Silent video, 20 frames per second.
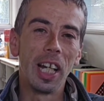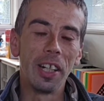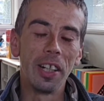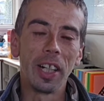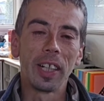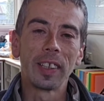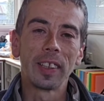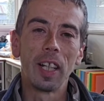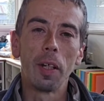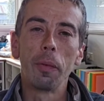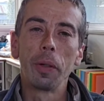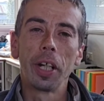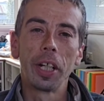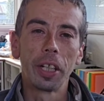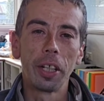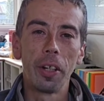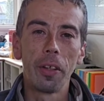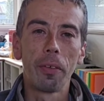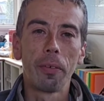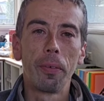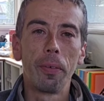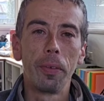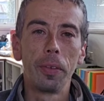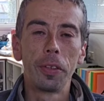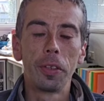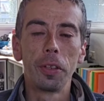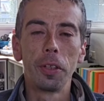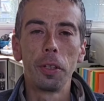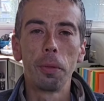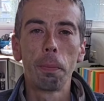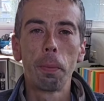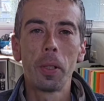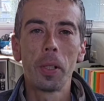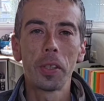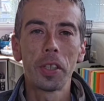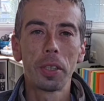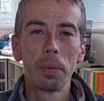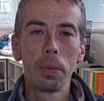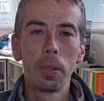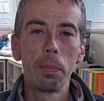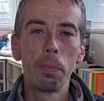Next up, we're going to go through to possibly